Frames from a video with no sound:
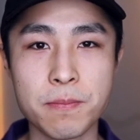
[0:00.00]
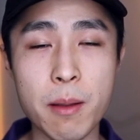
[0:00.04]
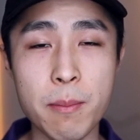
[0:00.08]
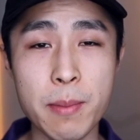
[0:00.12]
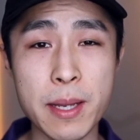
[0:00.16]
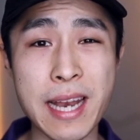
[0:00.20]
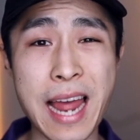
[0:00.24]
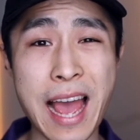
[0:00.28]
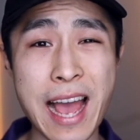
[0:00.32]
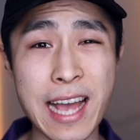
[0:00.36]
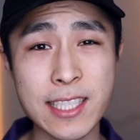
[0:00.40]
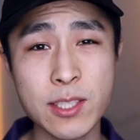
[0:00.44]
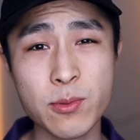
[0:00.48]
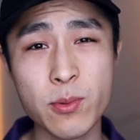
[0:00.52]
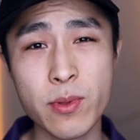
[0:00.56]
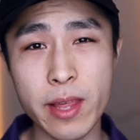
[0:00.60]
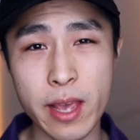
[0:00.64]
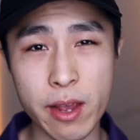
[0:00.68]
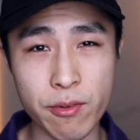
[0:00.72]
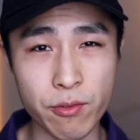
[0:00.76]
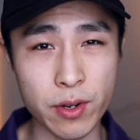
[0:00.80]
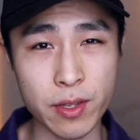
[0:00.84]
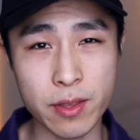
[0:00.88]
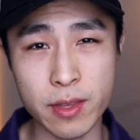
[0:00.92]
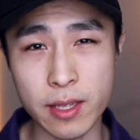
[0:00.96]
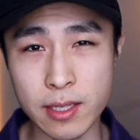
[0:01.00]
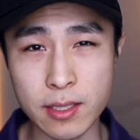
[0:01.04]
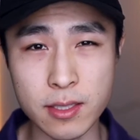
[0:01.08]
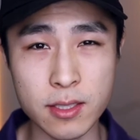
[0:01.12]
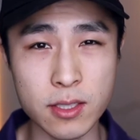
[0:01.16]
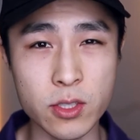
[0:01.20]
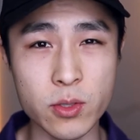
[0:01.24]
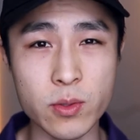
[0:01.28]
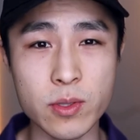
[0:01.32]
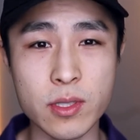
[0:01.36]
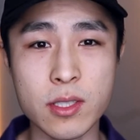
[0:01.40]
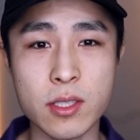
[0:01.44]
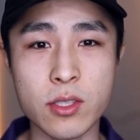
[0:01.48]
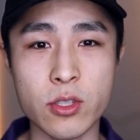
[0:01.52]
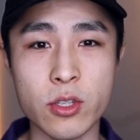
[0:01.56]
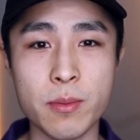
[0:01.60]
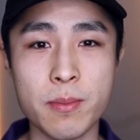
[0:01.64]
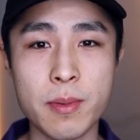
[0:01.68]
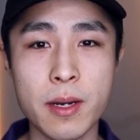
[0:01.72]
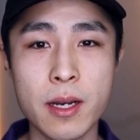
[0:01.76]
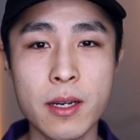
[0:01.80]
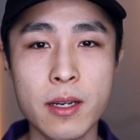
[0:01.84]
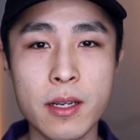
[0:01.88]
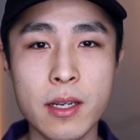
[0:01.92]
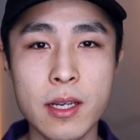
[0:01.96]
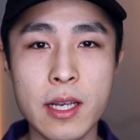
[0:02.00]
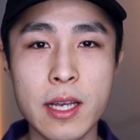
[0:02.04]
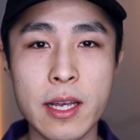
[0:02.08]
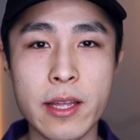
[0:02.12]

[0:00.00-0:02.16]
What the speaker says: But as with everything to do with super,